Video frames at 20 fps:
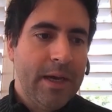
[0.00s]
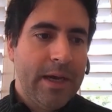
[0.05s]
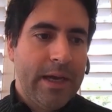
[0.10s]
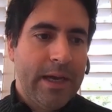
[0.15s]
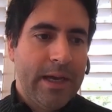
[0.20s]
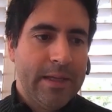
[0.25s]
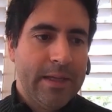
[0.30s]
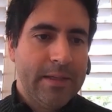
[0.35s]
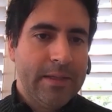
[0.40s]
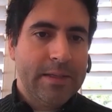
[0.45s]

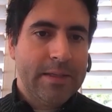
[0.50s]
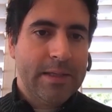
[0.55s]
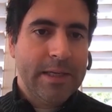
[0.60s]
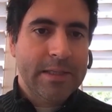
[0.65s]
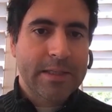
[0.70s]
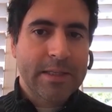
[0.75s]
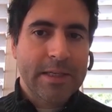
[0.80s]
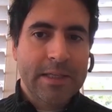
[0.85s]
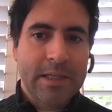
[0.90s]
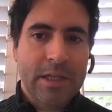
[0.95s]
And
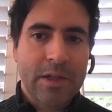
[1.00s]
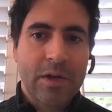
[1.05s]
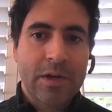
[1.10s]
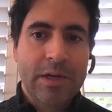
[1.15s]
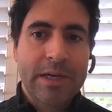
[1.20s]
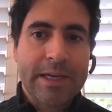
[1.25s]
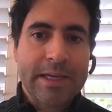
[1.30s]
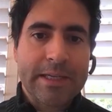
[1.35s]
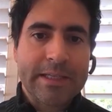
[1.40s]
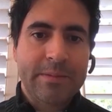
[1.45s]
it's a
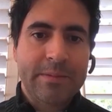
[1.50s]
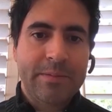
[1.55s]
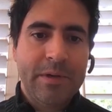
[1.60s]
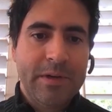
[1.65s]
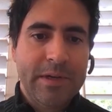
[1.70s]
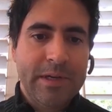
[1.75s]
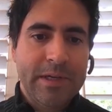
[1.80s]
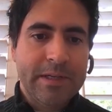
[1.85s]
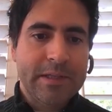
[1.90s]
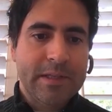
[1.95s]
learning
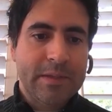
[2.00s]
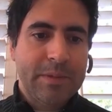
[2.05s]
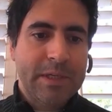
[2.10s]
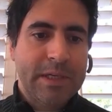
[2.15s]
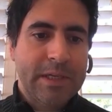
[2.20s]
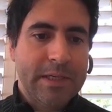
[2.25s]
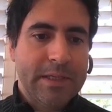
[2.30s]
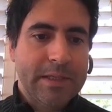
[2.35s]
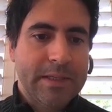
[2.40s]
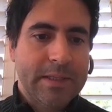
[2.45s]
experience
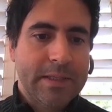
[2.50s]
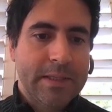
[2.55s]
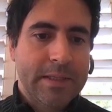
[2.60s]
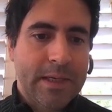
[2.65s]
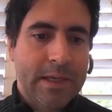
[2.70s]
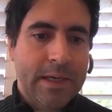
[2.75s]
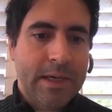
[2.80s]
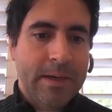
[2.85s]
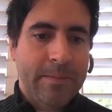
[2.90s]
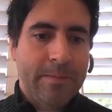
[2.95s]
because
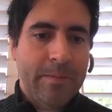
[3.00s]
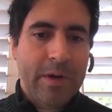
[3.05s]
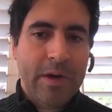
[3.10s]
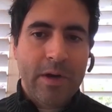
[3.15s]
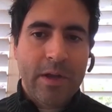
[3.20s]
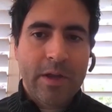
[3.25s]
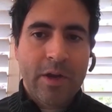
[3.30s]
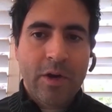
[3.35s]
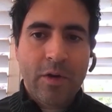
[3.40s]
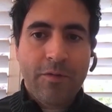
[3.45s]

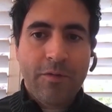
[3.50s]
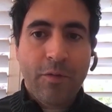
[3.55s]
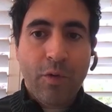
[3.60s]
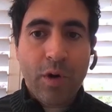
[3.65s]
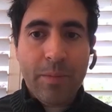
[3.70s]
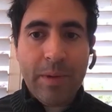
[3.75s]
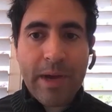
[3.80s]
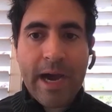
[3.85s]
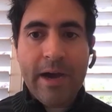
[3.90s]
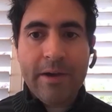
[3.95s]

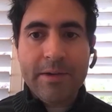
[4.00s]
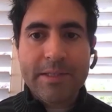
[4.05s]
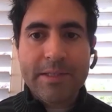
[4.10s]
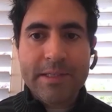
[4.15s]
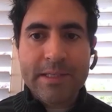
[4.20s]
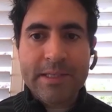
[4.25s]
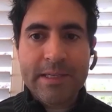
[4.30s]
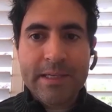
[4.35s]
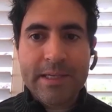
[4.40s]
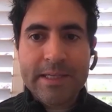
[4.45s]
affordable
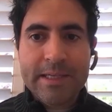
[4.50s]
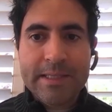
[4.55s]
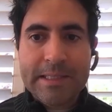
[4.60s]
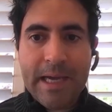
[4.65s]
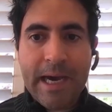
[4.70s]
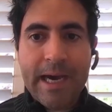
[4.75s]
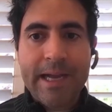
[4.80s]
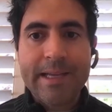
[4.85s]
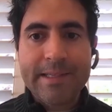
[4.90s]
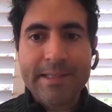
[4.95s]
housing is
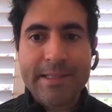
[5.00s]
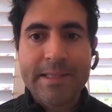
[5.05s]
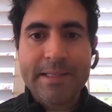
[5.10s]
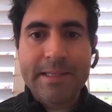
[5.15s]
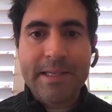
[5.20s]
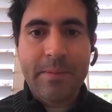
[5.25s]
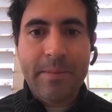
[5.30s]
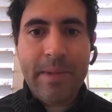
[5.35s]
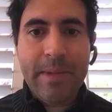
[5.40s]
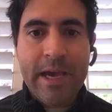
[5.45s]
not as
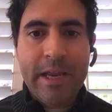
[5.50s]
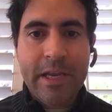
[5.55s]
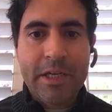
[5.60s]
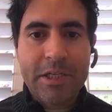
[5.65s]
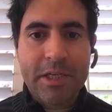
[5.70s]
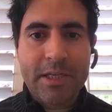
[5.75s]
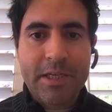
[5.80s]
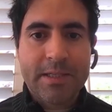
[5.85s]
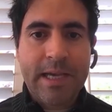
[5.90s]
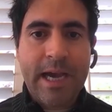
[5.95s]
easy to
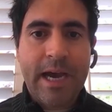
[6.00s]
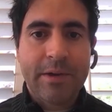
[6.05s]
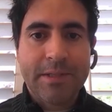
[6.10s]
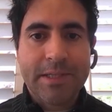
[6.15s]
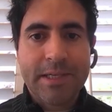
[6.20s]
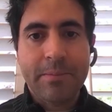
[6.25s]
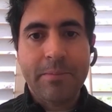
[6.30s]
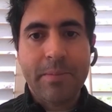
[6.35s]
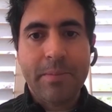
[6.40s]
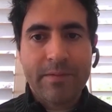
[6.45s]
manage as
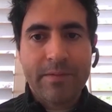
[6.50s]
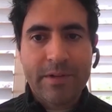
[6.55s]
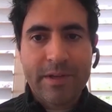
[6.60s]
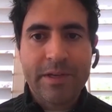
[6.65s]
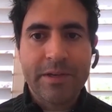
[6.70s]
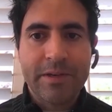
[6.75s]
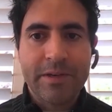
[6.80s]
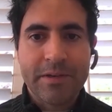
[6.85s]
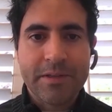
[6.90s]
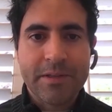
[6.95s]
housing in Beverly
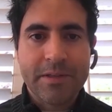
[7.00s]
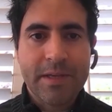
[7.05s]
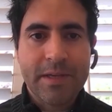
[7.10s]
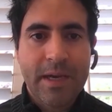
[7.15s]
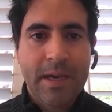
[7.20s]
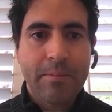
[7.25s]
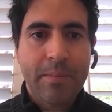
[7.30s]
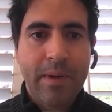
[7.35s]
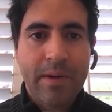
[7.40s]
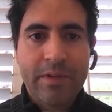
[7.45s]
Hills.
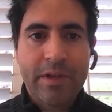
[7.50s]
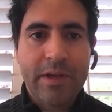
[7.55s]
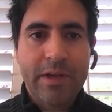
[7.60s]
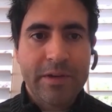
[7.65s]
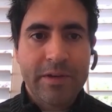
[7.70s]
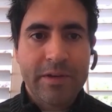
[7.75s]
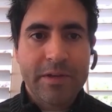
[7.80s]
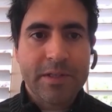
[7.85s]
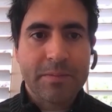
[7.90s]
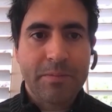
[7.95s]
Beverly
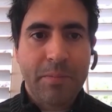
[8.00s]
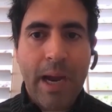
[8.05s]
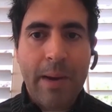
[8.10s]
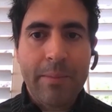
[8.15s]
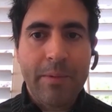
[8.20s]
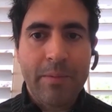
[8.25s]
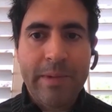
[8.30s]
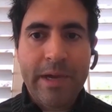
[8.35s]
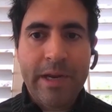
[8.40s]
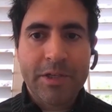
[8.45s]
Hills, the
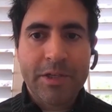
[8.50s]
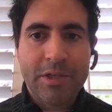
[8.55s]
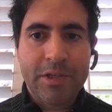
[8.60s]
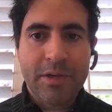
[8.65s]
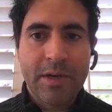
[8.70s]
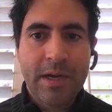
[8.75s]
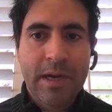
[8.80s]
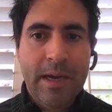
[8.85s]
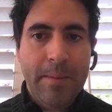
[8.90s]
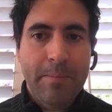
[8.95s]
property
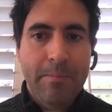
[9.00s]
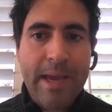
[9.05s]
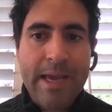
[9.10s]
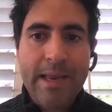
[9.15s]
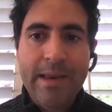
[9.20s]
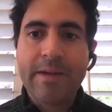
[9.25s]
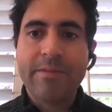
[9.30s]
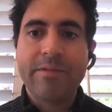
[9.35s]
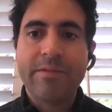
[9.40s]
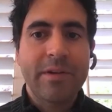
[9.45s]
manager may
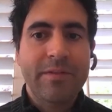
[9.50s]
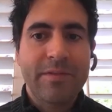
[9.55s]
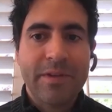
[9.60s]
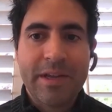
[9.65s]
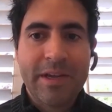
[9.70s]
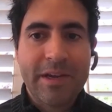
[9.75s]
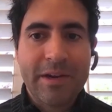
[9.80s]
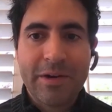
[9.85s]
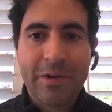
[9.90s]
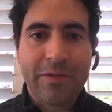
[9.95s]
never even
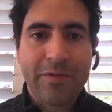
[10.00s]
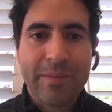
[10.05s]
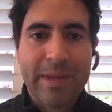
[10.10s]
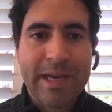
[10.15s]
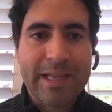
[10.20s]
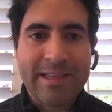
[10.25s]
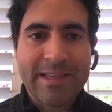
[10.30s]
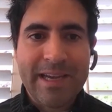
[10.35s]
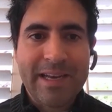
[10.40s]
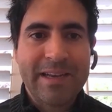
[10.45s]
hear from
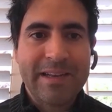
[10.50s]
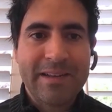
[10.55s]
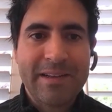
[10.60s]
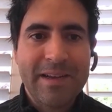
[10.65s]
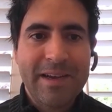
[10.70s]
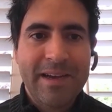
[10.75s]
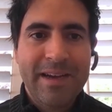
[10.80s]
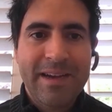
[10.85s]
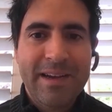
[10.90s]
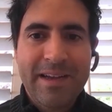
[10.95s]
that tenant
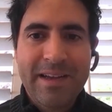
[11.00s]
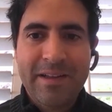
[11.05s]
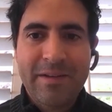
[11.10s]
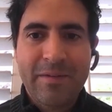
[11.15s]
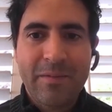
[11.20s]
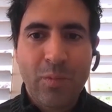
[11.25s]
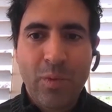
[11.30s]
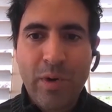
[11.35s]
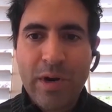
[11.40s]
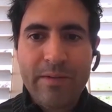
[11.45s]

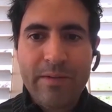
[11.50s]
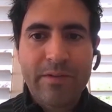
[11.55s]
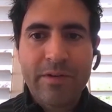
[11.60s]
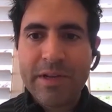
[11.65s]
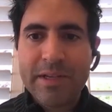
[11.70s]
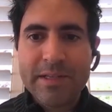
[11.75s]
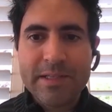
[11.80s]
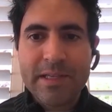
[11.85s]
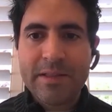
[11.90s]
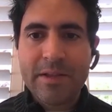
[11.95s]
in whatever
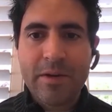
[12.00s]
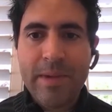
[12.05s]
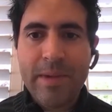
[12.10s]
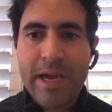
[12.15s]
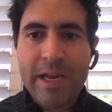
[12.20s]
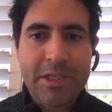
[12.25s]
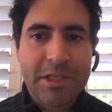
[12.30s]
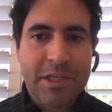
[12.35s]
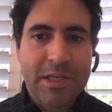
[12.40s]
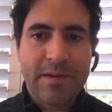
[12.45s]
it is that they're
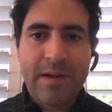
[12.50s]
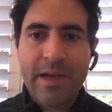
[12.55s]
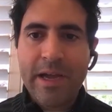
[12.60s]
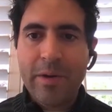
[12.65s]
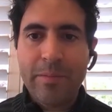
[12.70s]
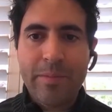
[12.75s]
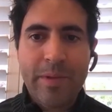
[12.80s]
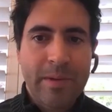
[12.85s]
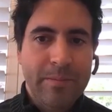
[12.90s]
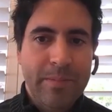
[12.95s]
managing, an
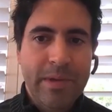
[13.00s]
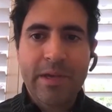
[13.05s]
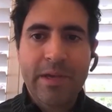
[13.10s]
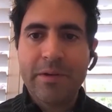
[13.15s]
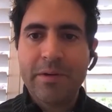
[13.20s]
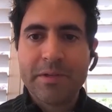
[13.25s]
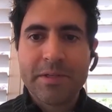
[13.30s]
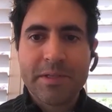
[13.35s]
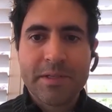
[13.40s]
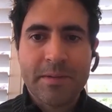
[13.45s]

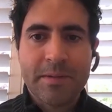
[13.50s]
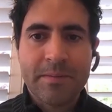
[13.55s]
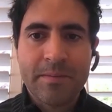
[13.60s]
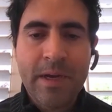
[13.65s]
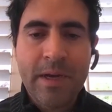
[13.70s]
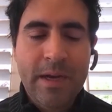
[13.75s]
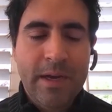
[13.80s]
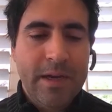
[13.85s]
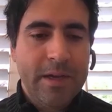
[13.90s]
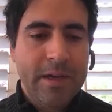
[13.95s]
Airbnb or
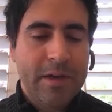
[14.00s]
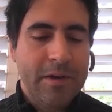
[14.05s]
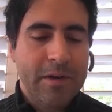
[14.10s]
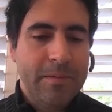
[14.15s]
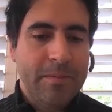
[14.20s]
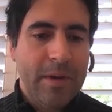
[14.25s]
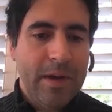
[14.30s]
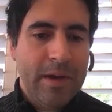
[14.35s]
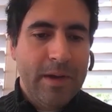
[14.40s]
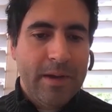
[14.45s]
some
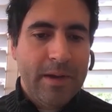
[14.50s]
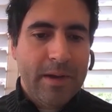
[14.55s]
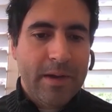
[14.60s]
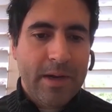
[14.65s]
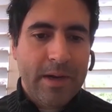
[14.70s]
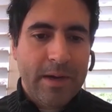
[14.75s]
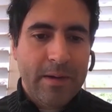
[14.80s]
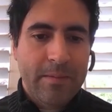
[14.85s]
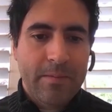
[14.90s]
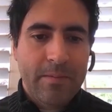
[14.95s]

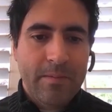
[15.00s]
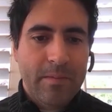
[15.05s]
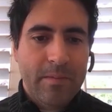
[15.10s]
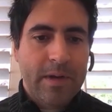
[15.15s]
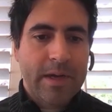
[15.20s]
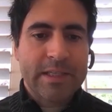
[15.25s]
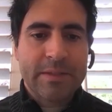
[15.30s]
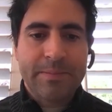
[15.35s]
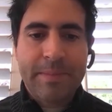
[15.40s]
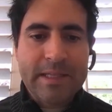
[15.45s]

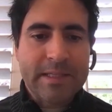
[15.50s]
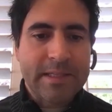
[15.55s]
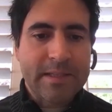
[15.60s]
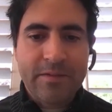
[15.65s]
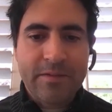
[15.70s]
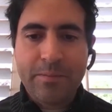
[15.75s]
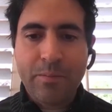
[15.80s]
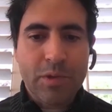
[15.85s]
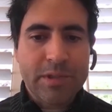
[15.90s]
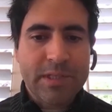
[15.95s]

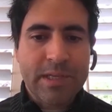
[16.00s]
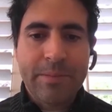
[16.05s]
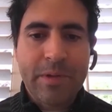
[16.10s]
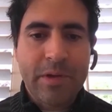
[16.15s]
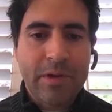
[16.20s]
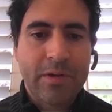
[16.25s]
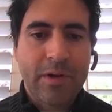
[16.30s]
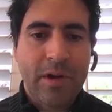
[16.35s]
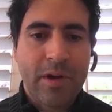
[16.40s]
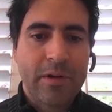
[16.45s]
expensive
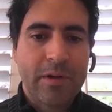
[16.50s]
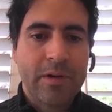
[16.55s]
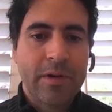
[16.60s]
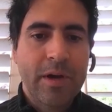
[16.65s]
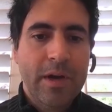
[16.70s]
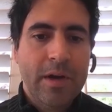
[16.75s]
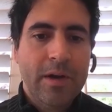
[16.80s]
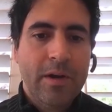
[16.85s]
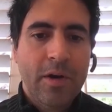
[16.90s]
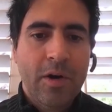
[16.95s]

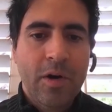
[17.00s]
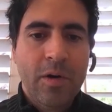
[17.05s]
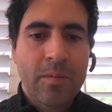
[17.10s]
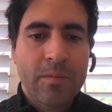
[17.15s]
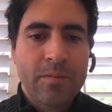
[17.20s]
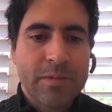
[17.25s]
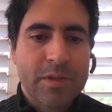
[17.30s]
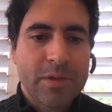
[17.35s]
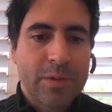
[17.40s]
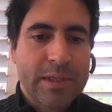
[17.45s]
multi-million-dollar
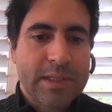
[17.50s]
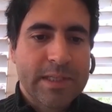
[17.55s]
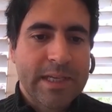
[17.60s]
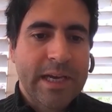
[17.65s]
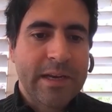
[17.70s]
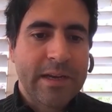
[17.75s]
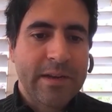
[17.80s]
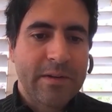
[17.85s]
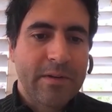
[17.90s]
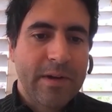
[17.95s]
home to a
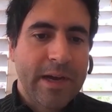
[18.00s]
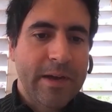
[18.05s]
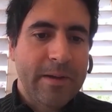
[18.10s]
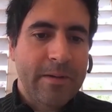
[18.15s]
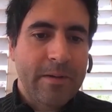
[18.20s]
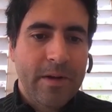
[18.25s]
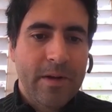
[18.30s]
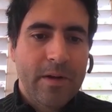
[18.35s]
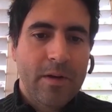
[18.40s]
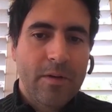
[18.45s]
tenant, right?
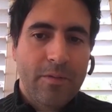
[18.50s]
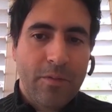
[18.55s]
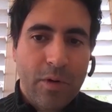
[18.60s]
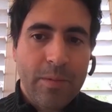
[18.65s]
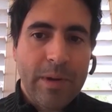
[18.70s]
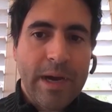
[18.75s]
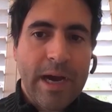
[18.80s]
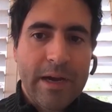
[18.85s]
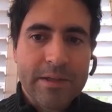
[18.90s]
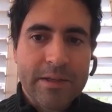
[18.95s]

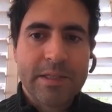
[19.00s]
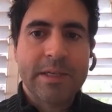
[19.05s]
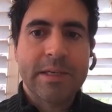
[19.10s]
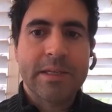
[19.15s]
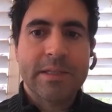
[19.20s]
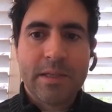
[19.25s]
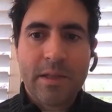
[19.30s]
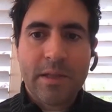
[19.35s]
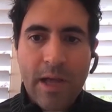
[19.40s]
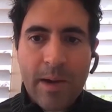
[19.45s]
Affordable housing,
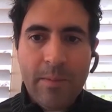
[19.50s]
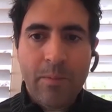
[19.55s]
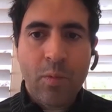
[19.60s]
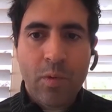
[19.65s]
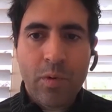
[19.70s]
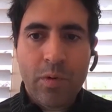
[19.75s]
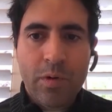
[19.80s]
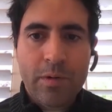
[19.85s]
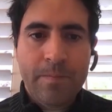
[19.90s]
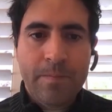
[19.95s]
it's a lot
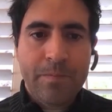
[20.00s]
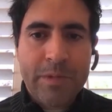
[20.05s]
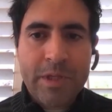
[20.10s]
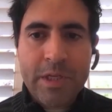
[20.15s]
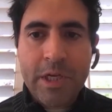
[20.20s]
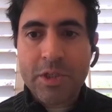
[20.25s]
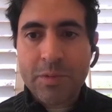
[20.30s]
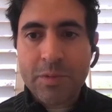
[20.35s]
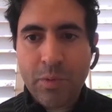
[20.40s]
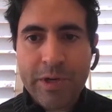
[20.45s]
more
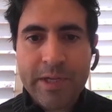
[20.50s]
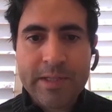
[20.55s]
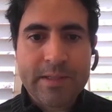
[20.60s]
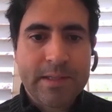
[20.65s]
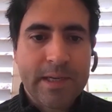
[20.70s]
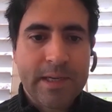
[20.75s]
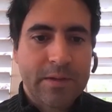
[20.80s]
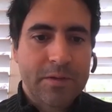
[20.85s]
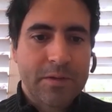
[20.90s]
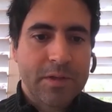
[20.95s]
touch
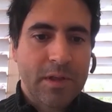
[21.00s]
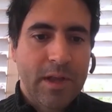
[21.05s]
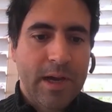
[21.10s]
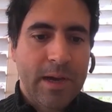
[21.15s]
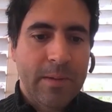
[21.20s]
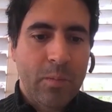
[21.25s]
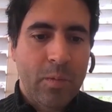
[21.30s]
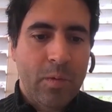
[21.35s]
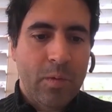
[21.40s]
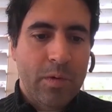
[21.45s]
points. Like there's a
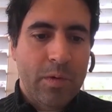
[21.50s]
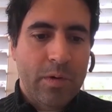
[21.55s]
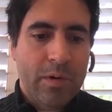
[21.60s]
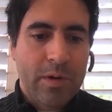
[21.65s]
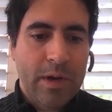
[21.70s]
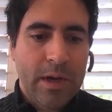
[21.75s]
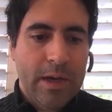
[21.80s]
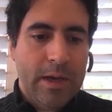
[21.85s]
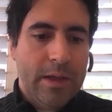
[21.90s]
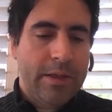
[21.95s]
lot
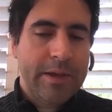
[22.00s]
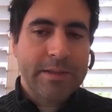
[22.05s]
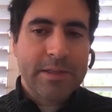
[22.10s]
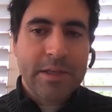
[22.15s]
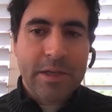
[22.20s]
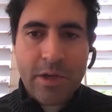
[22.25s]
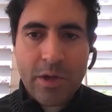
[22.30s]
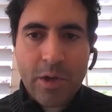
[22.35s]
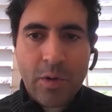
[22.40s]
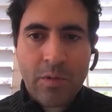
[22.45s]
more things
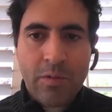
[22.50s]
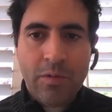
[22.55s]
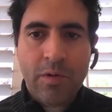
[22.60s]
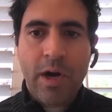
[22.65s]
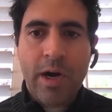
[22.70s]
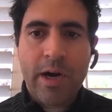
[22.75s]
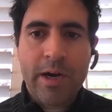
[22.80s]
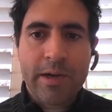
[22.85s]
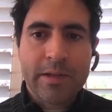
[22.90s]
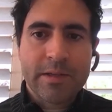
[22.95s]
that can go
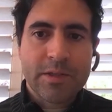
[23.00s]
wrong.